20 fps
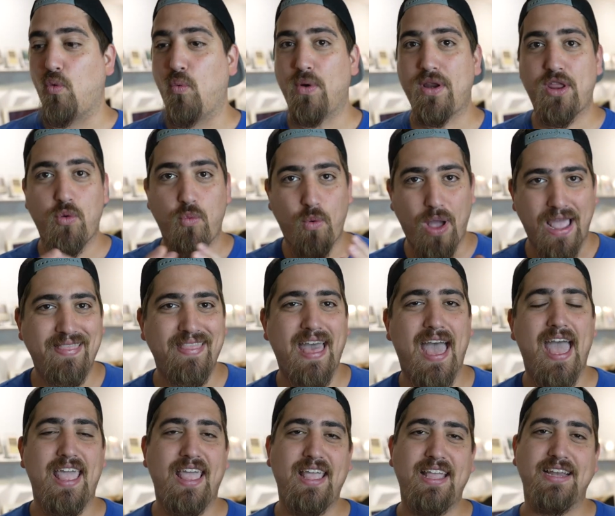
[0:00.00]
When you weigh
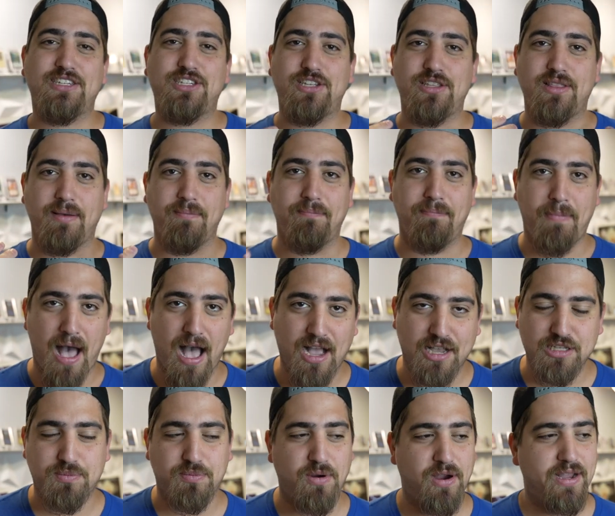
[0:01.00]
that into the
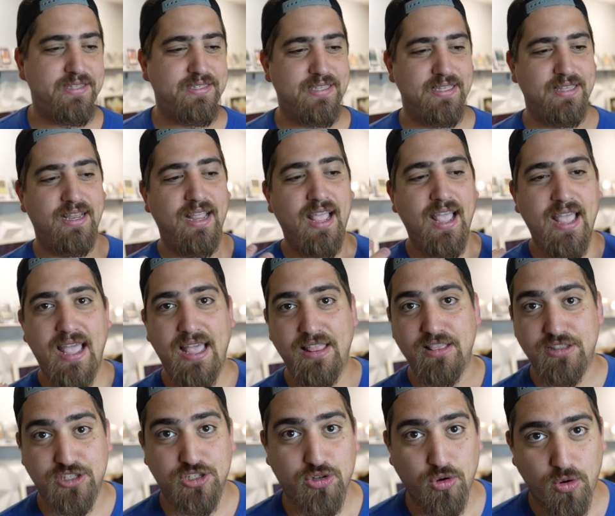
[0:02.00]
box price and
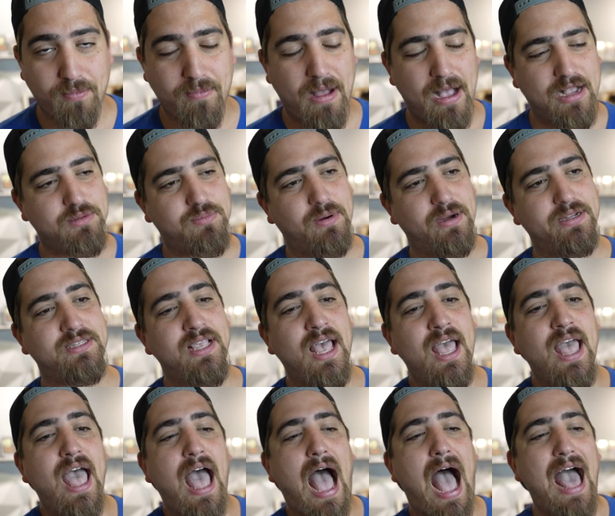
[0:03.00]
store box price,
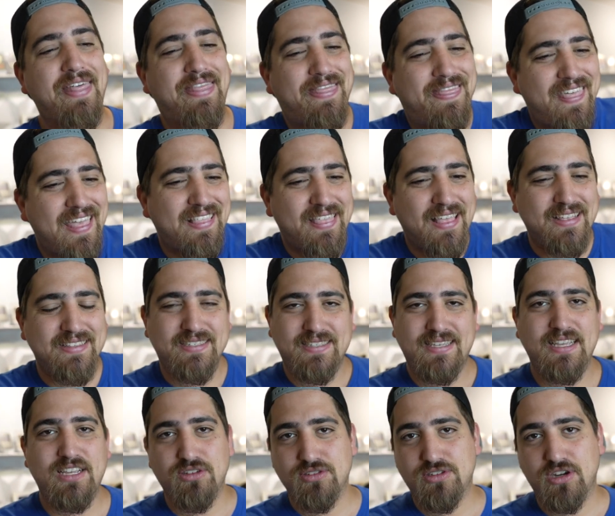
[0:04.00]
I think that
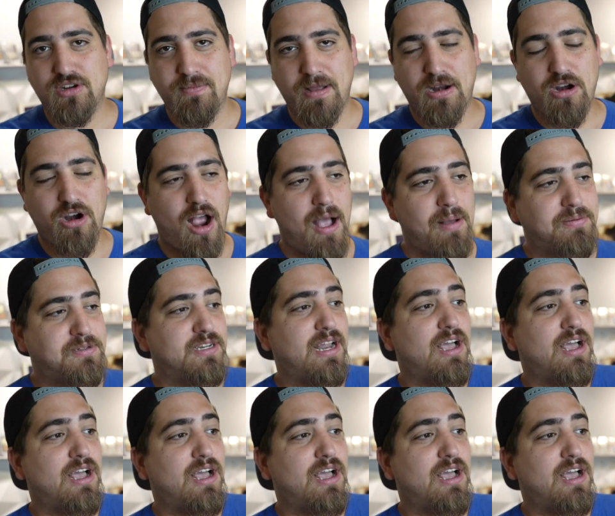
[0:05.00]
singles are a better option.